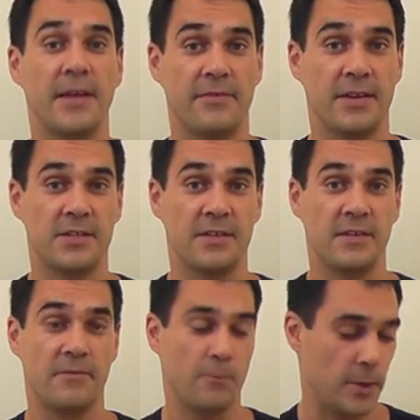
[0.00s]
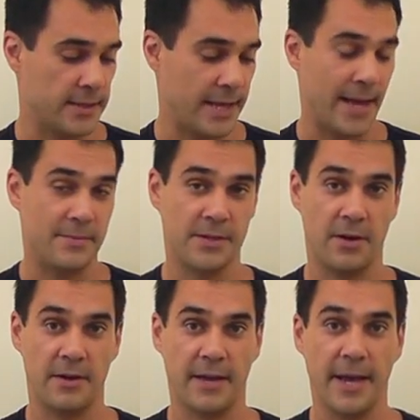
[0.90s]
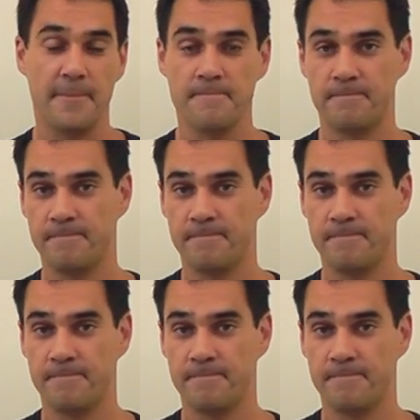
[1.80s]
definition of what tabs are, okay?